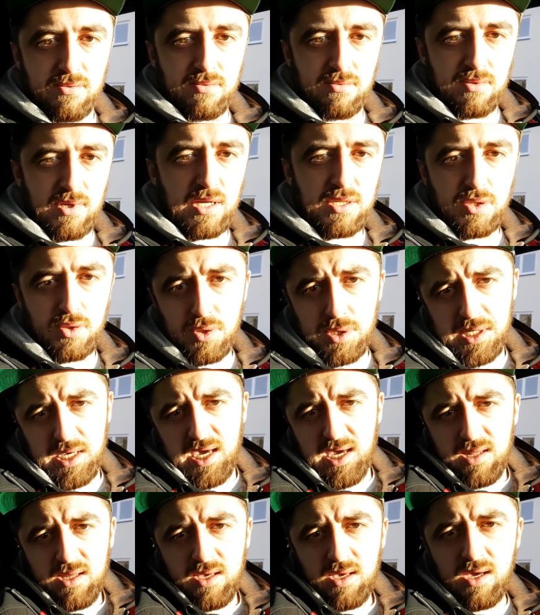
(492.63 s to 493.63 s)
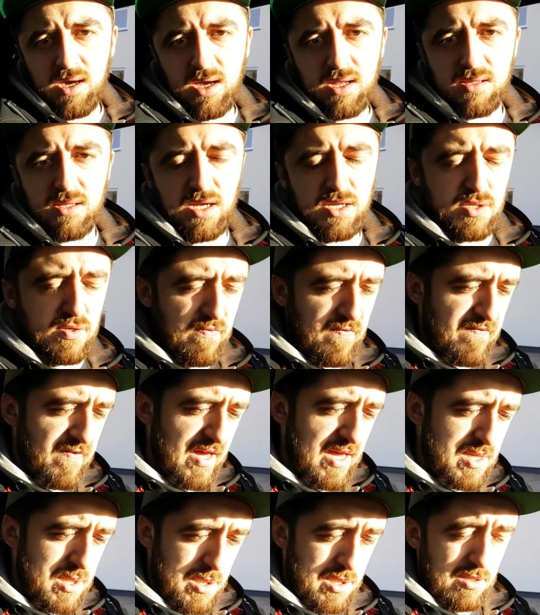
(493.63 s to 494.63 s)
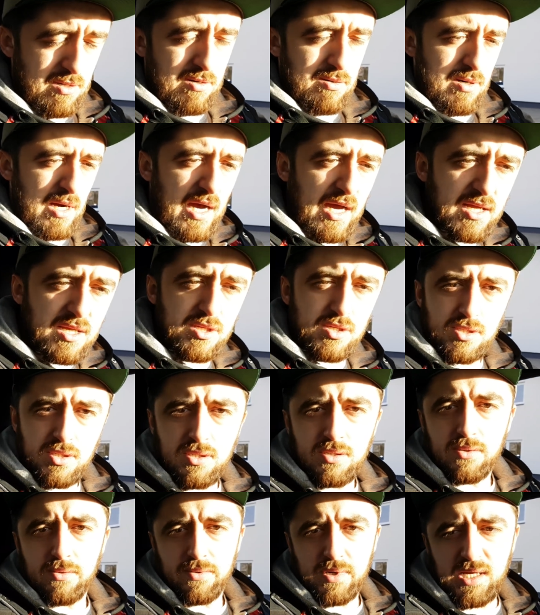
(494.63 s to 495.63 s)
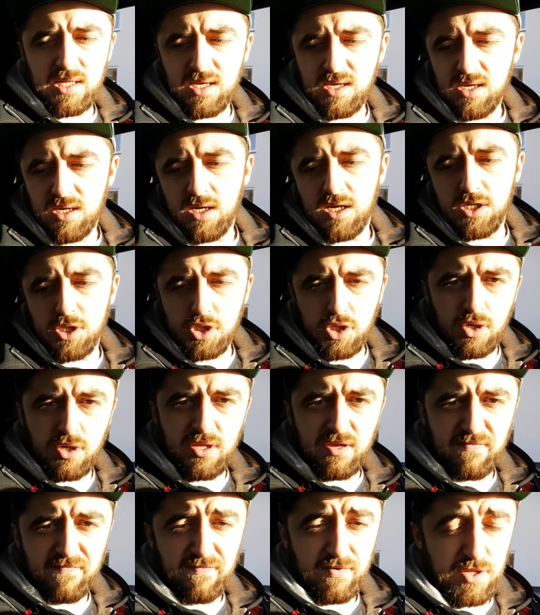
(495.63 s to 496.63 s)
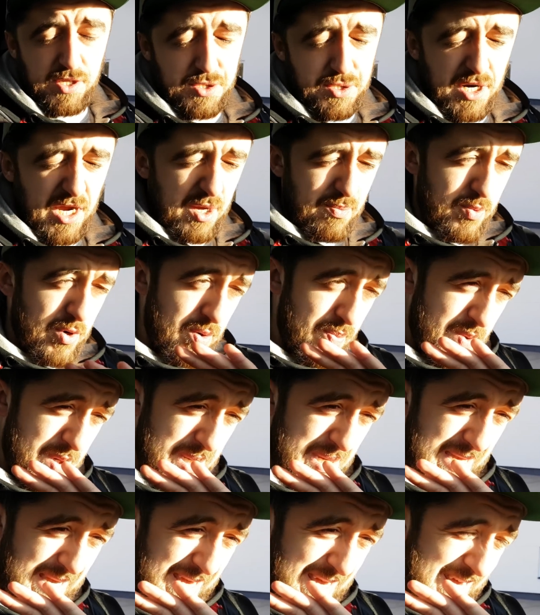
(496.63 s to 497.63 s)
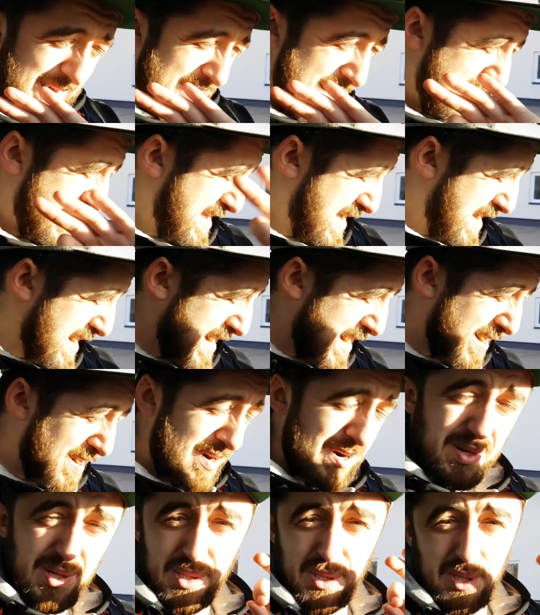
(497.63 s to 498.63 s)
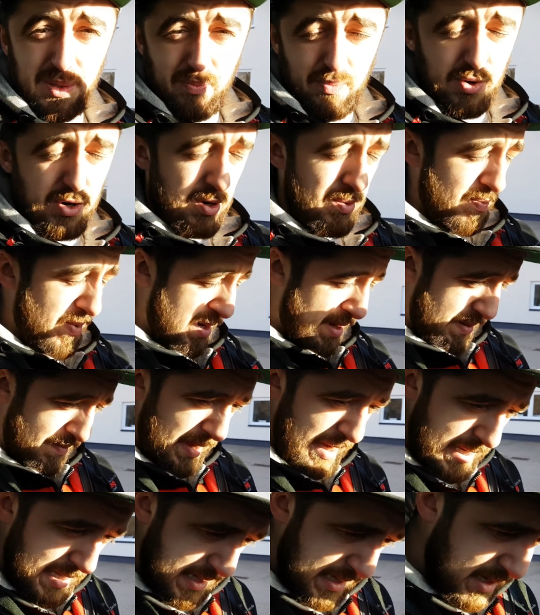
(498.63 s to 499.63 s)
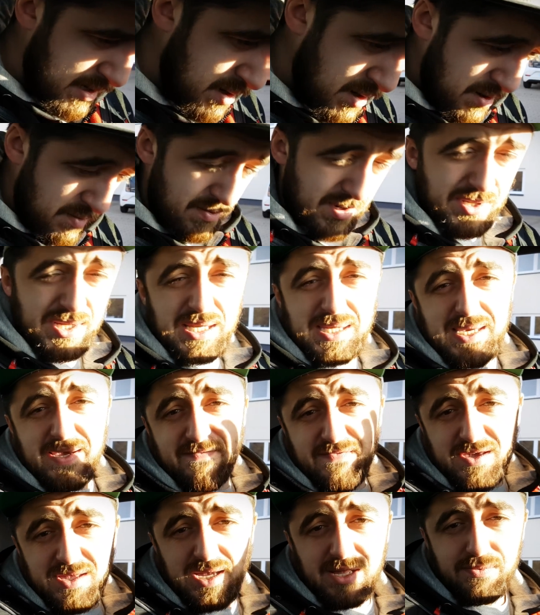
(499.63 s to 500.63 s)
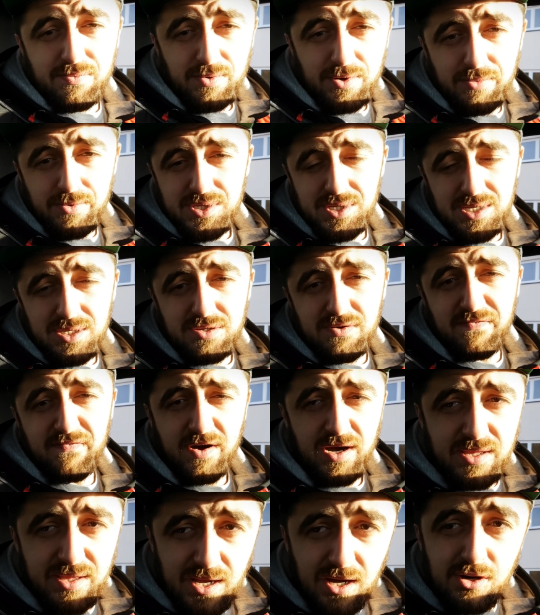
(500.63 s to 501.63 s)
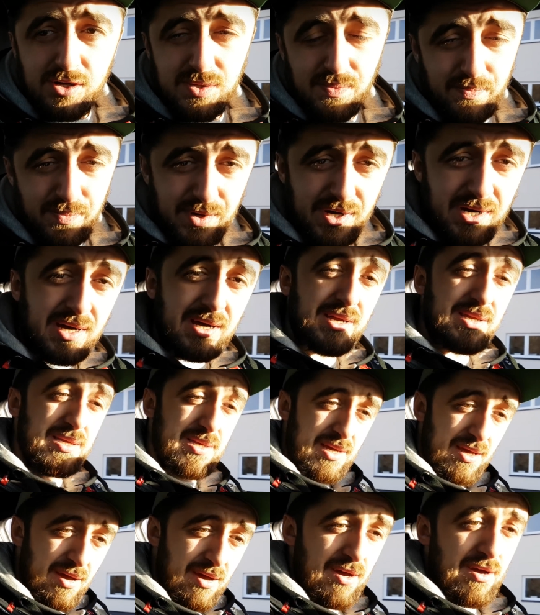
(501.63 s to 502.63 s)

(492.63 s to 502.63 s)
not too skinny and not too fat, so I do really enjoy them. For the track purpose, they are superb, amazing. That's something that we would need to find out, but